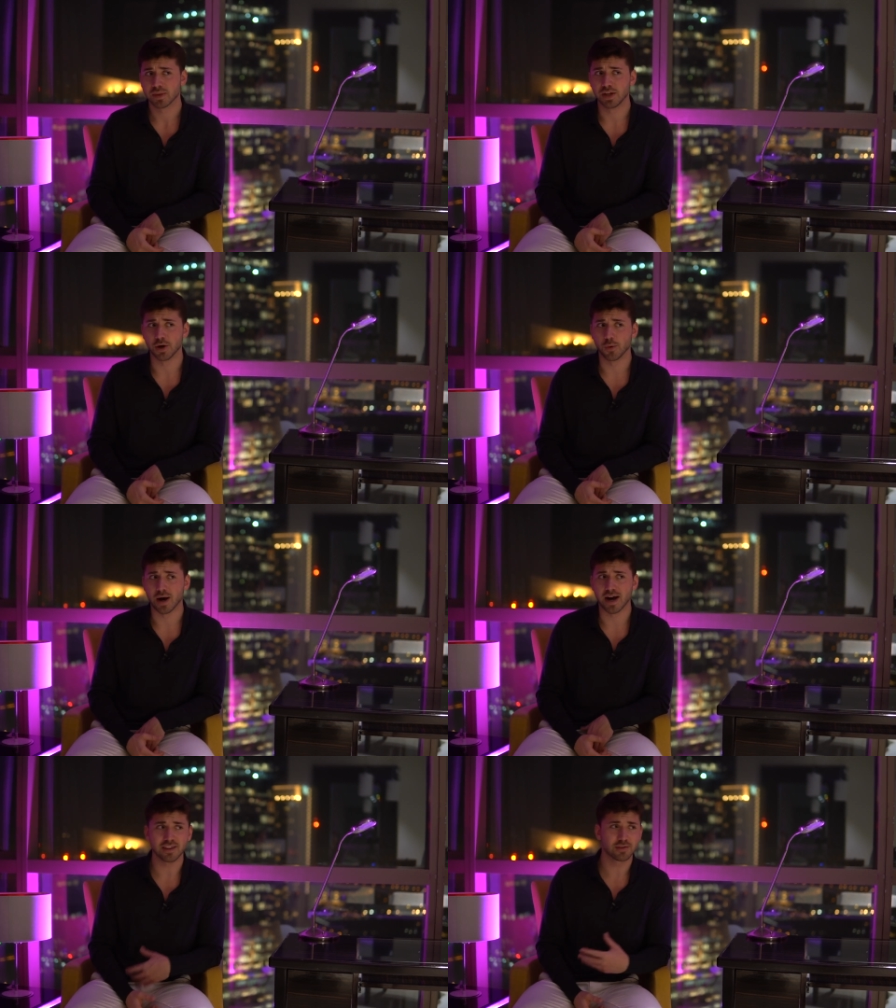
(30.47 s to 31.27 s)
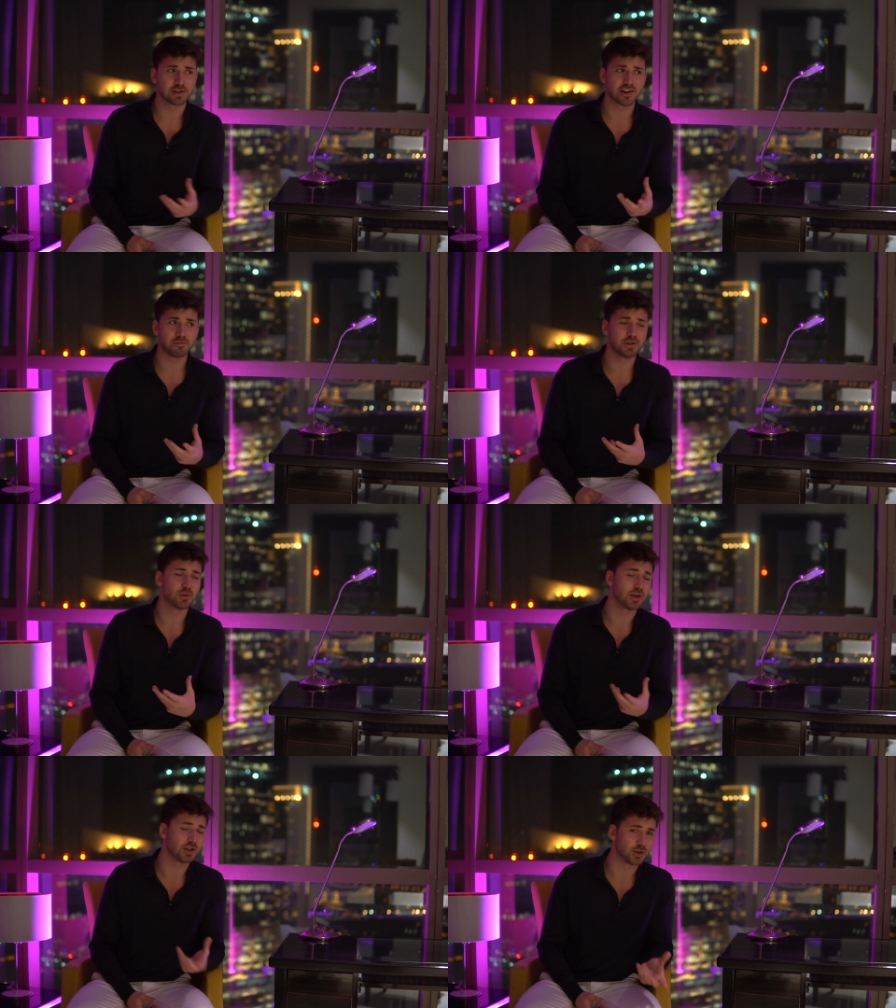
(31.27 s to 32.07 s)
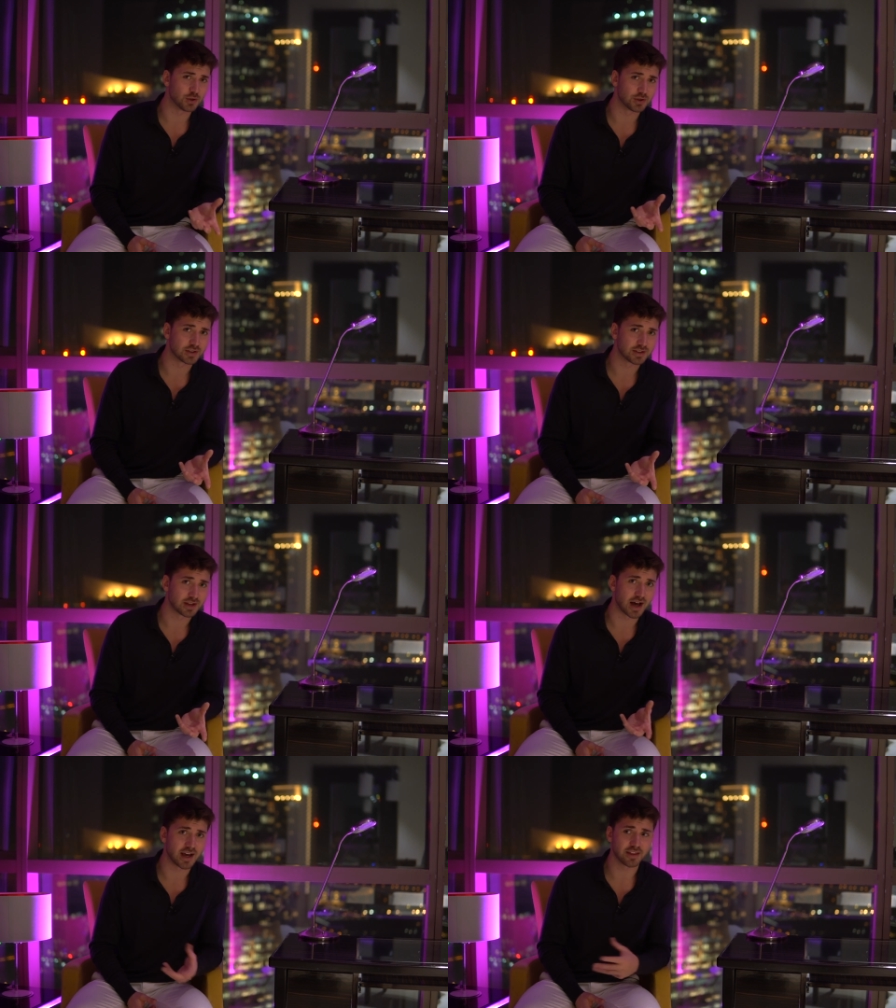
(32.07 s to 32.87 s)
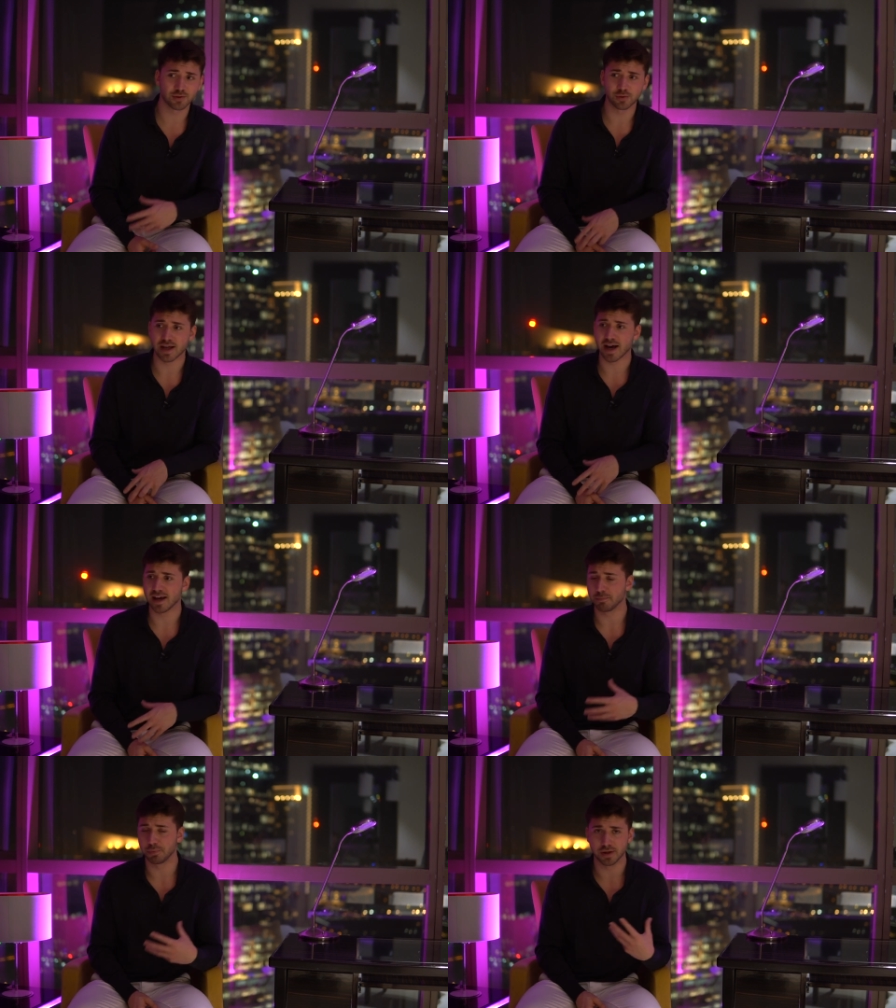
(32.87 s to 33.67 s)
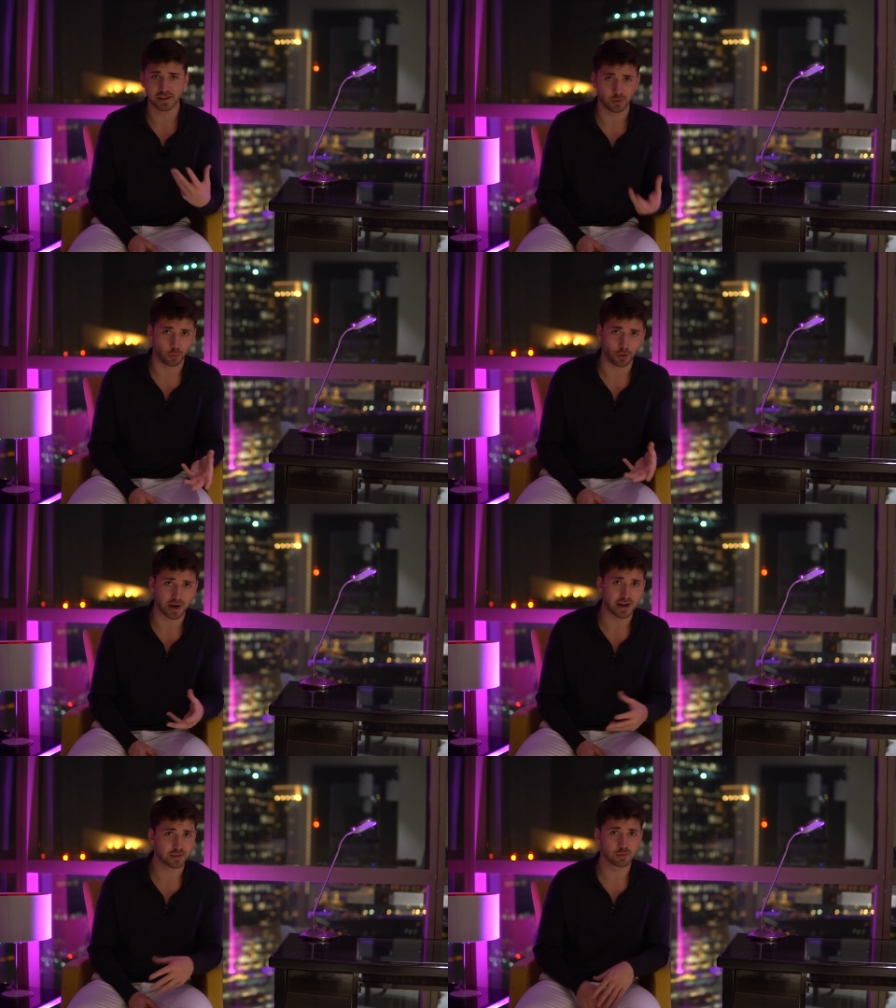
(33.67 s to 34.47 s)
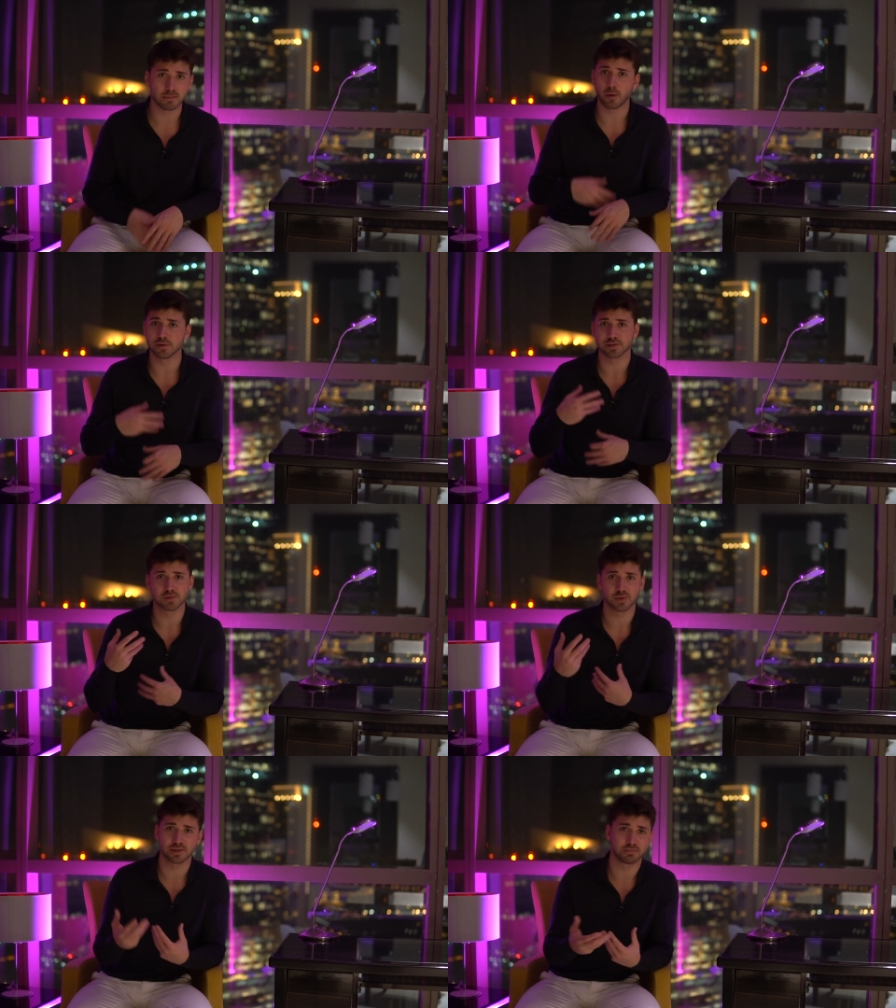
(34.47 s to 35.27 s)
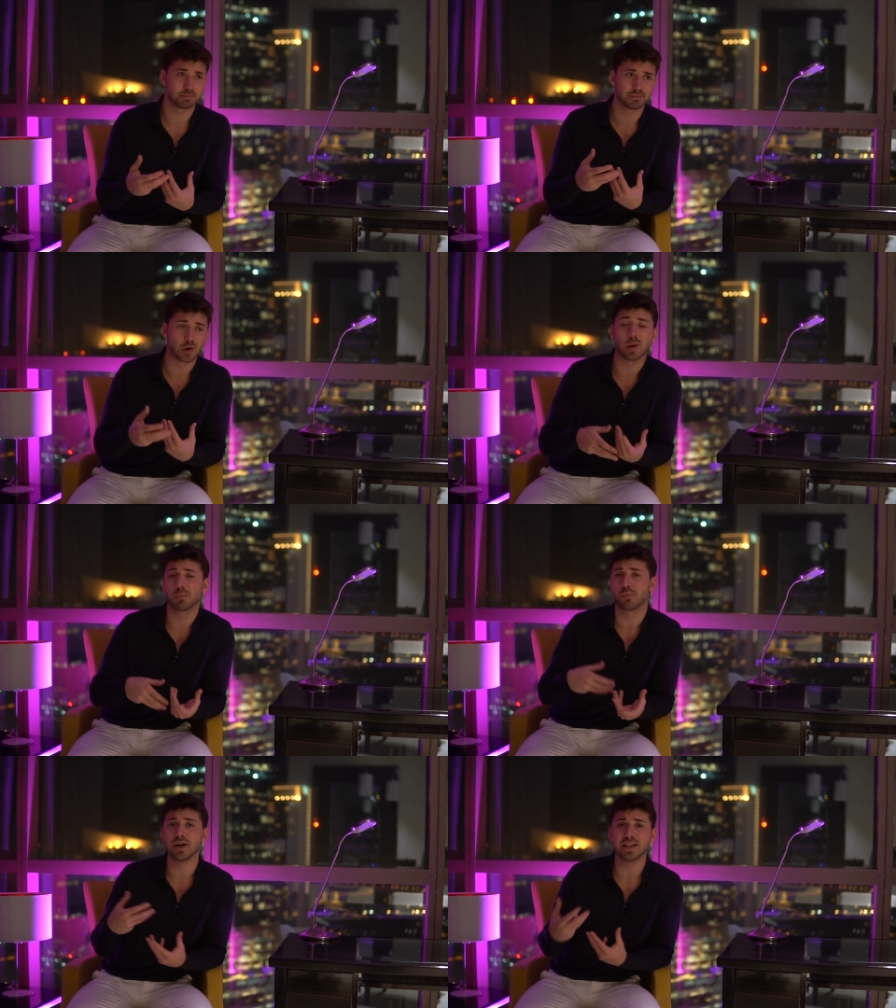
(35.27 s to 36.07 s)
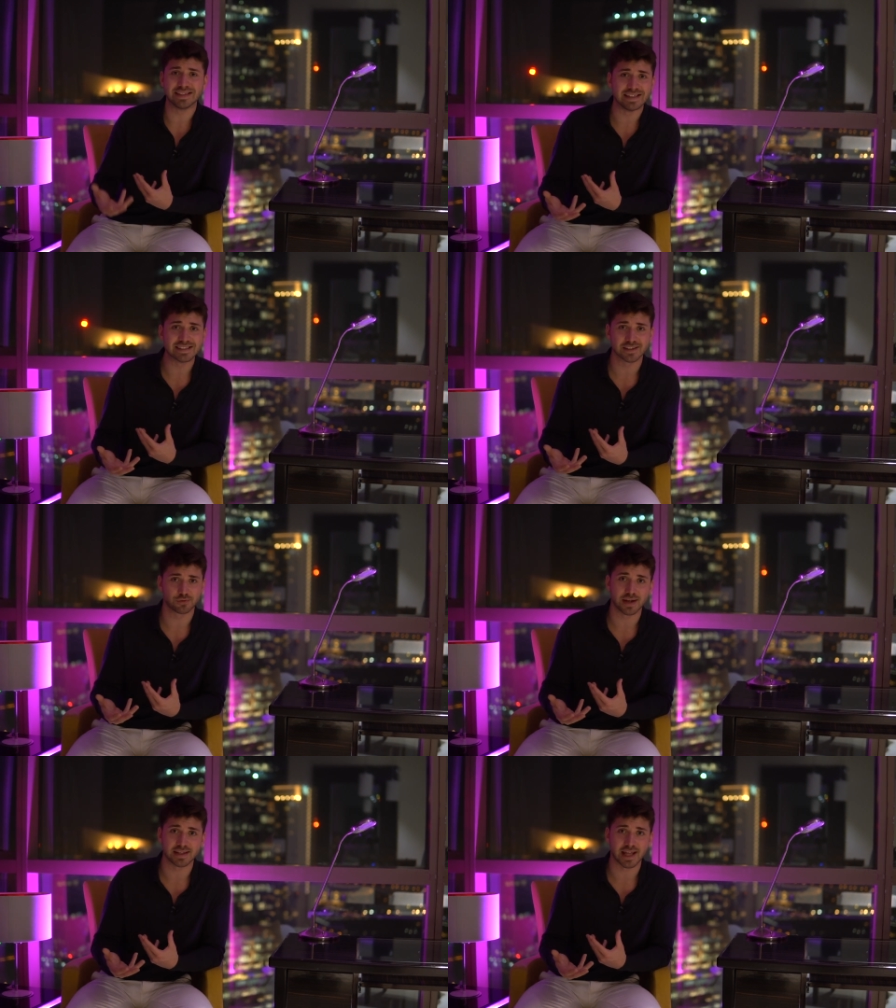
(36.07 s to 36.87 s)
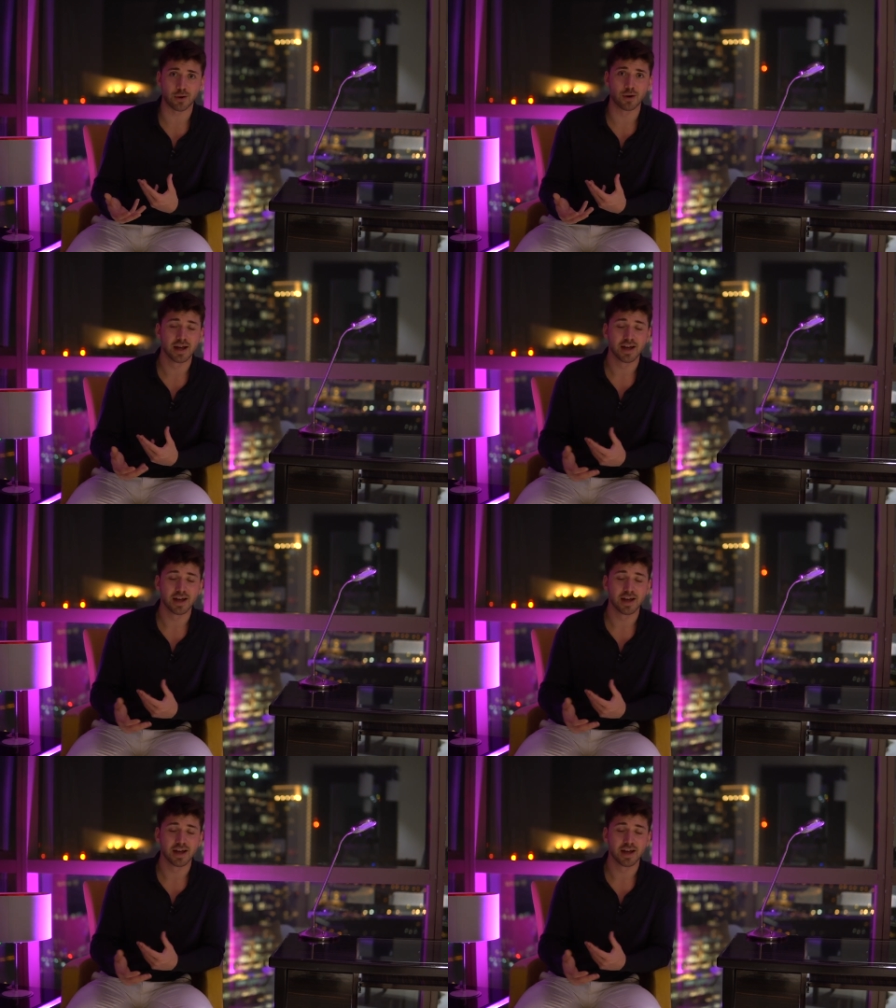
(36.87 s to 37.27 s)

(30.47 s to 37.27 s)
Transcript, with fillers: You know, I thought I've been doing good. I thought I put in the work. I thought my results were going pretty decent right now,